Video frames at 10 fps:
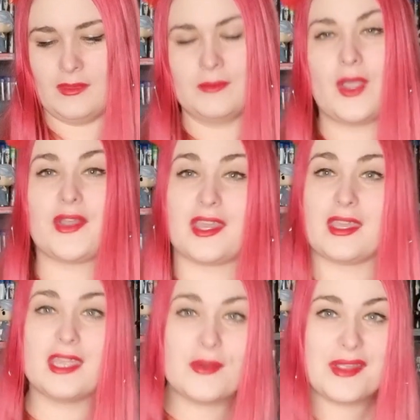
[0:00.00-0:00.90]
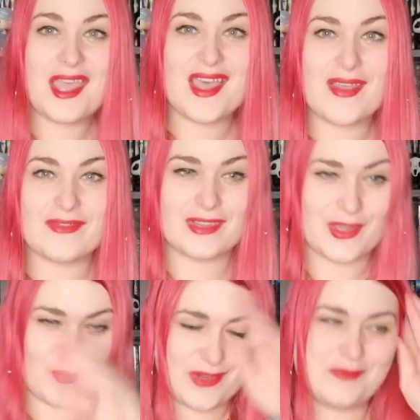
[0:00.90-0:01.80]
Okay, here we have
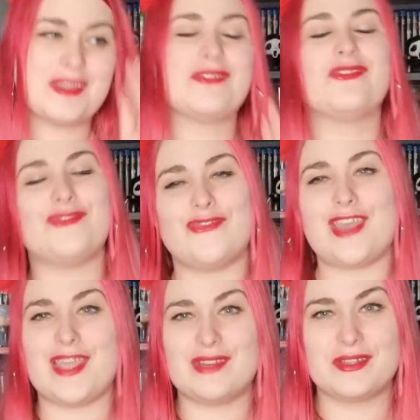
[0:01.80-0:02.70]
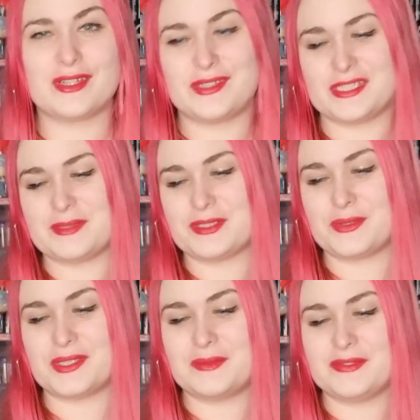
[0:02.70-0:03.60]
like one of my favorite Christmas
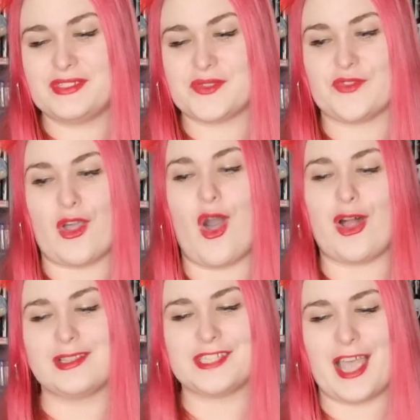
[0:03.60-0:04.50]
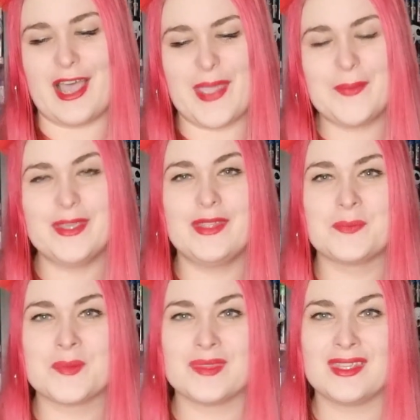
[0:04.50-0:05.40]
horror movies of all time.
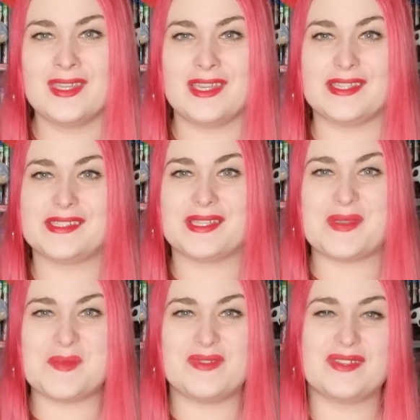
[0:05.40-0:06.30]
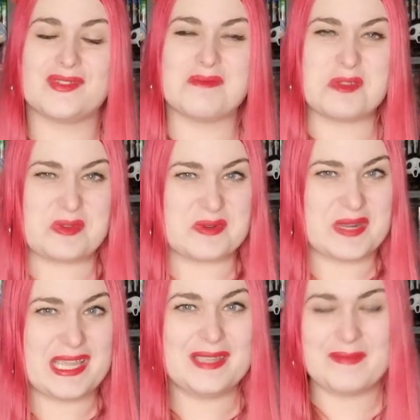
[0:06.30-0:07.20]
It's a movie from
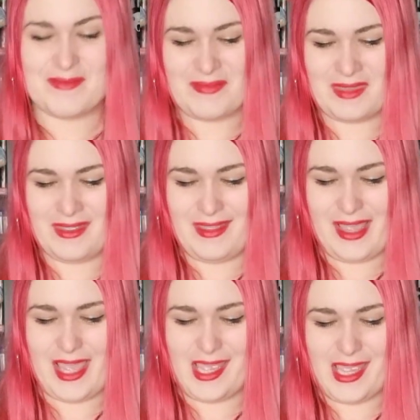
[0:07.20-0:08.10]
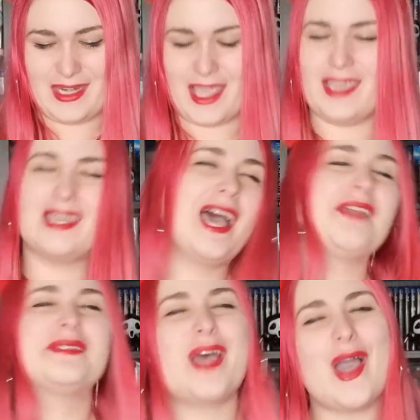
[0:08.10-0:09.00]
Norway. And I
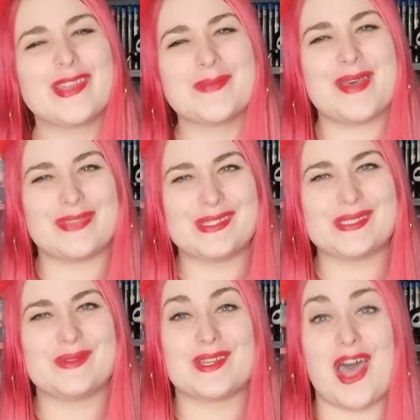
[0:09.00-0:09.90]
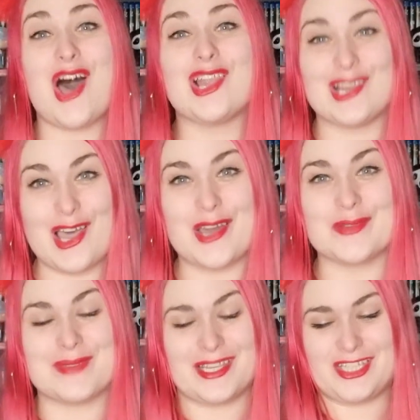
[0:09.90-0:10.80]
have talked about this one a lot
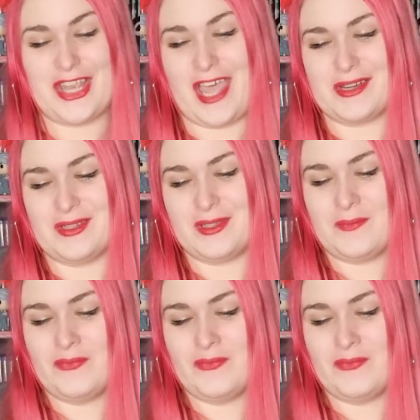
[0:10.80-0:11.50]
on my channel.